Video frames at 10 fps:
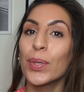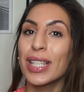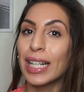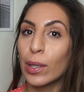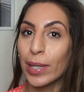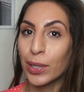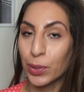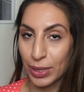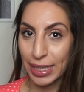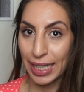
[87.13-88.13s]
a little bit
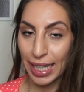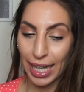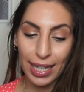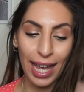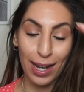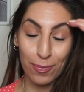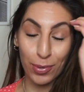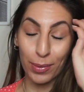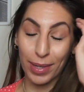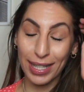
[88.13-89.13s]
naughty again and I
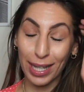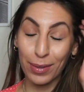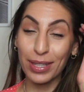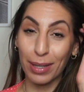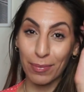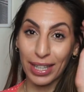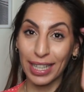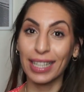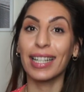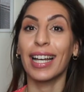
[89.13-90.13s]
bought myself
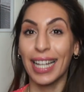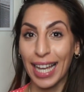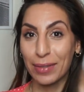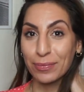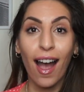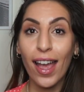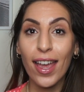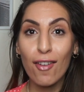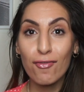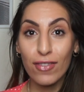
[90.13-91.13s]
something again.
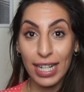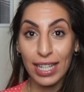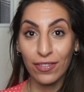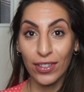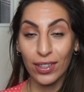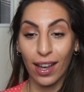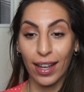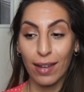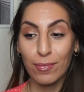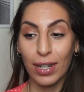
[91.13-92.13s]
I really feel
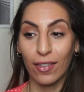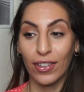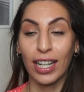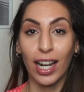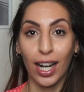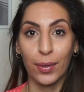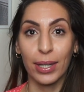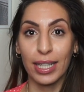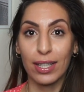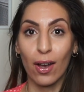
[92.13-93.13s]
like I'm loving
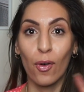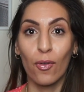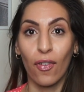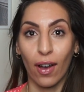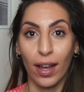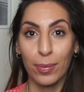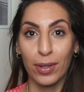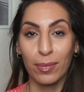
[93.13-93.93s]
Chloe's whole vibe at the